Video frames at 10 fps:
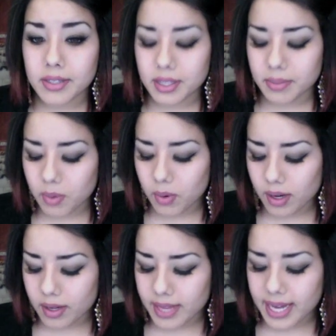the
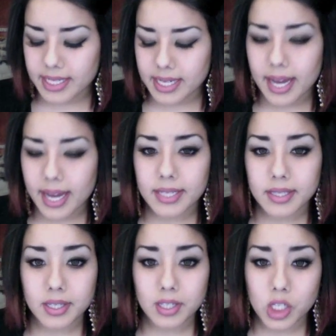more that dye is
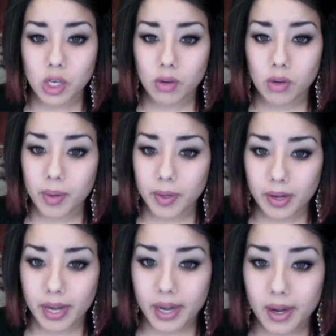going to show up on your
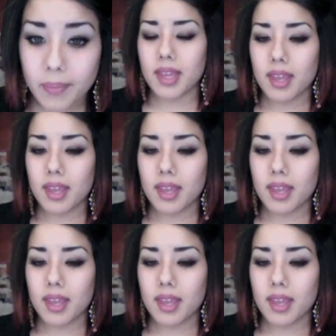hair.